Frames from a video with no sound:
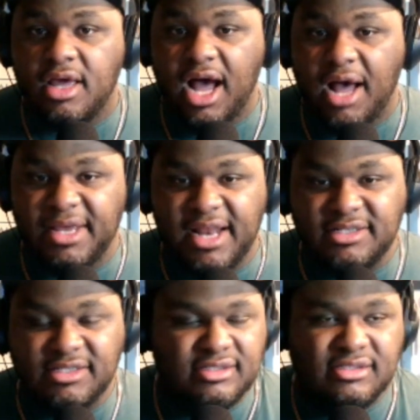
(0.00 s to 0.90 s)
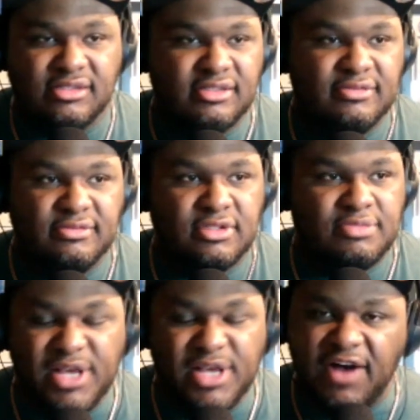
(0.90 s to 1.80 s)
I mean, that just
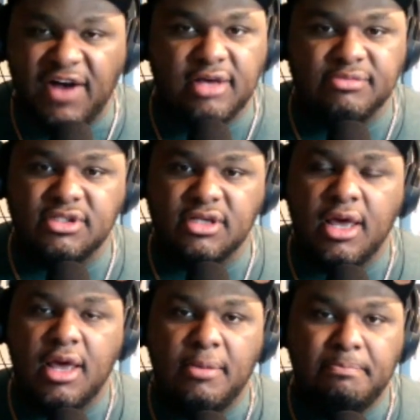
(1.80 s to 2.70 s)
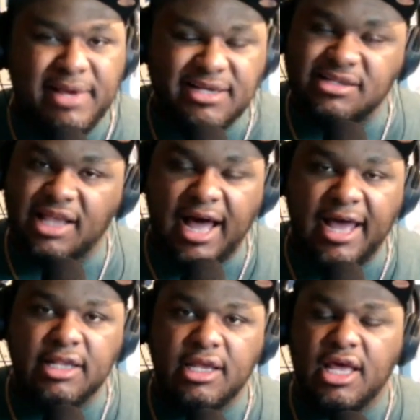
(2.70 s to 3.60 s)
speaks volumes, means a
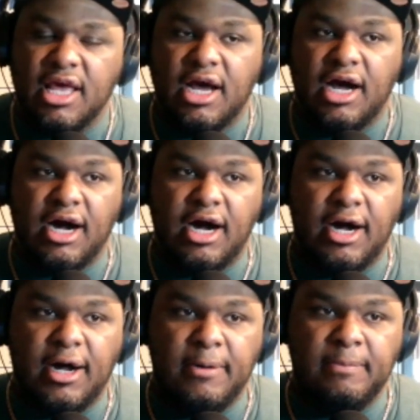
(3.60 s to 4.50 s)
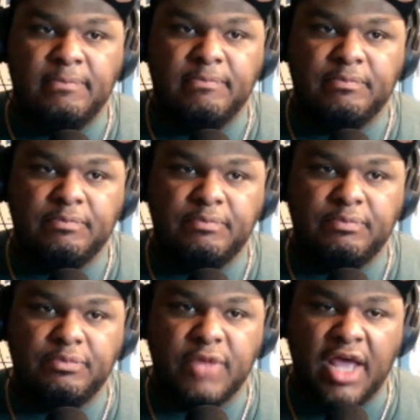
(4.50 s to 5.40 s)
lot. Um,
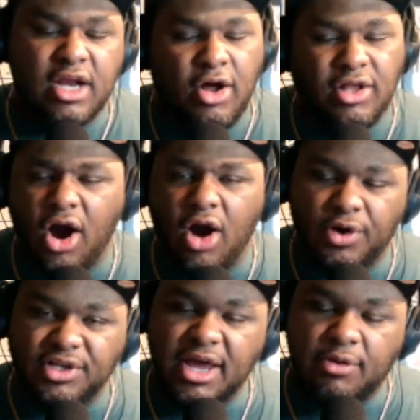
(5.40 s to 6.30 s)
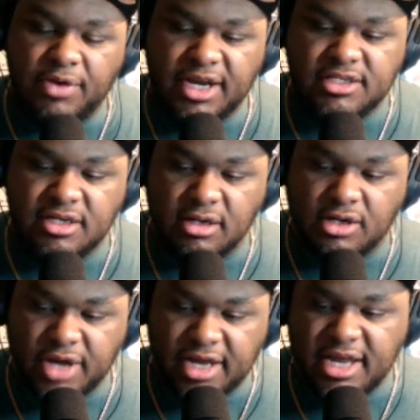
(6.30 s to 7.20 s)
and then all the hard work that went into
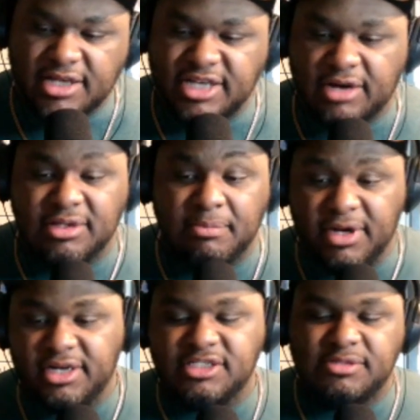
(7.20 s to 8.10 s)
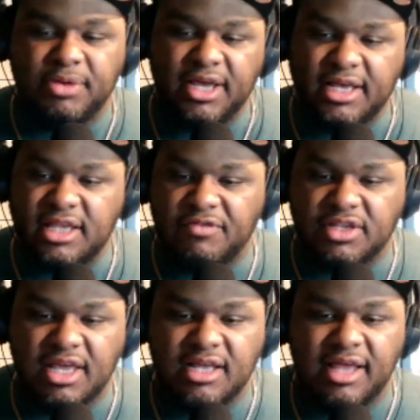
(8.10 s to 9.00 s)
creating that channel, the money spent,
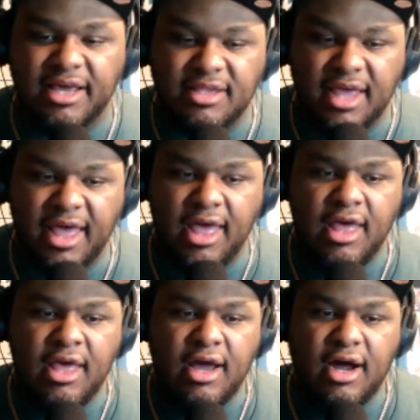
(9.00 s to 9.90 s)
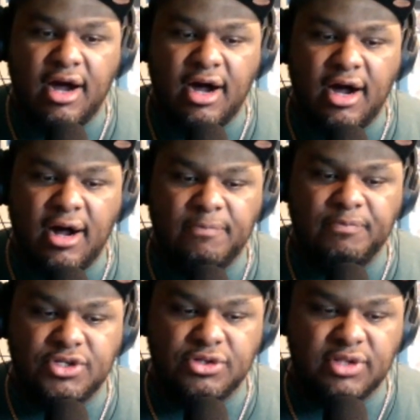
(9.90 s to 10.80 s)
everything like that,
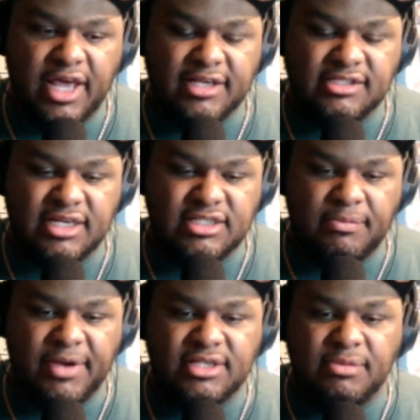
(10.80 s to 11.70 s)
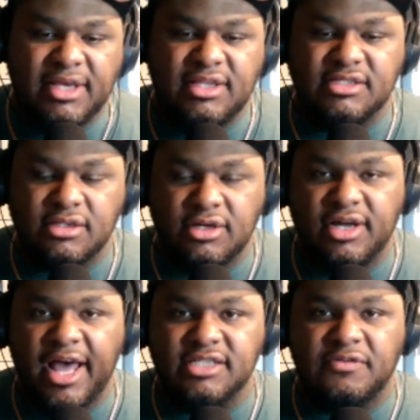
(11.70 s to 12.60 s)
to, like I said, to make this look
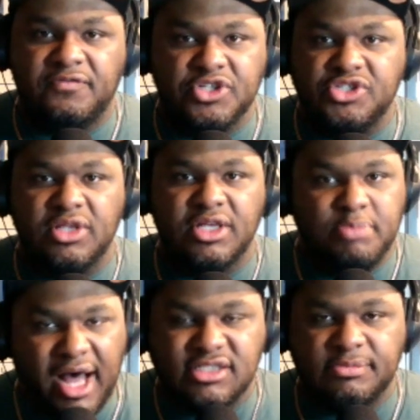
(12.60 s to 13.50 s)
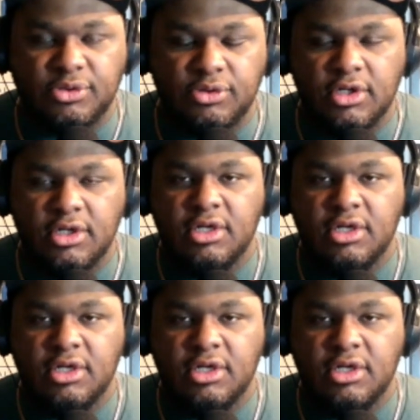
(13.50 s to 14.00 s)
as official as possible.